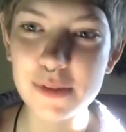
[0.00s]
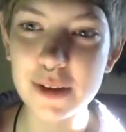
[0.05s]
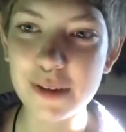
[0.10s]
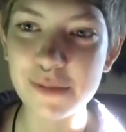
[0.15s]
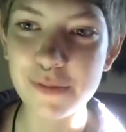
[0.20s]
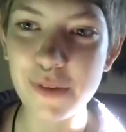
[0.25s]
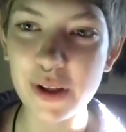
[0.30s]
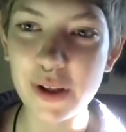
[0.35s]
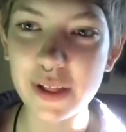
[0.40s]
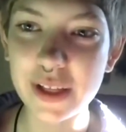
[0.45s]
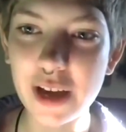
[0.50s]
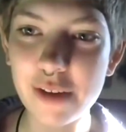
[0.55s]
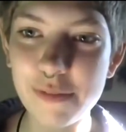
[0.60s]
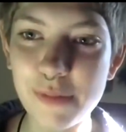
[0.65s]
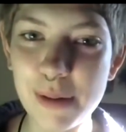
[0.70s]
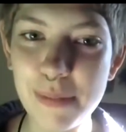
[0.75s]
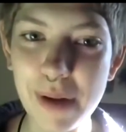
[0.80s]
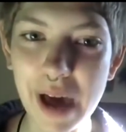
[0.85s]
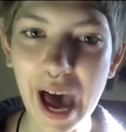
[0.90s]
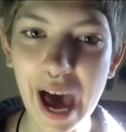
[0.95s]
and I'm falling off
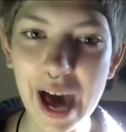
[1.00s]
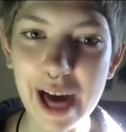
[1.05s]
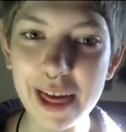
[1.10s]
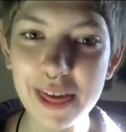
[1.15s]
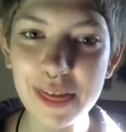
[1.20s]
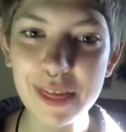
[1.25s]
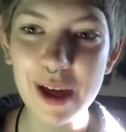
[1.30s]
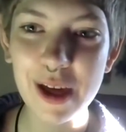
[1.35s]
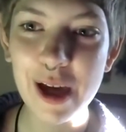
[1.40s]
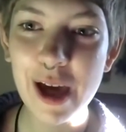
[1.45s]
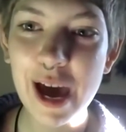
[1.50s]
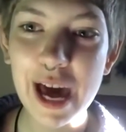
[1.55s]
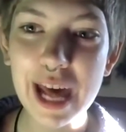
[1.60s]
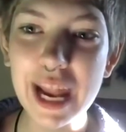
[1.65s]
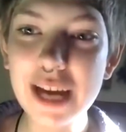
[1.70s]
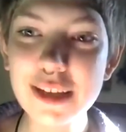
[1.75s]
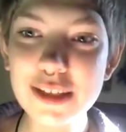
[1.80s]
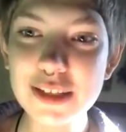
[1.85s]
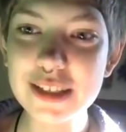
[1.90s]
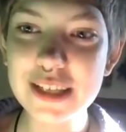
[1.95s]
my path. And
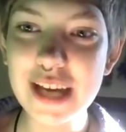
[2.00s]
I just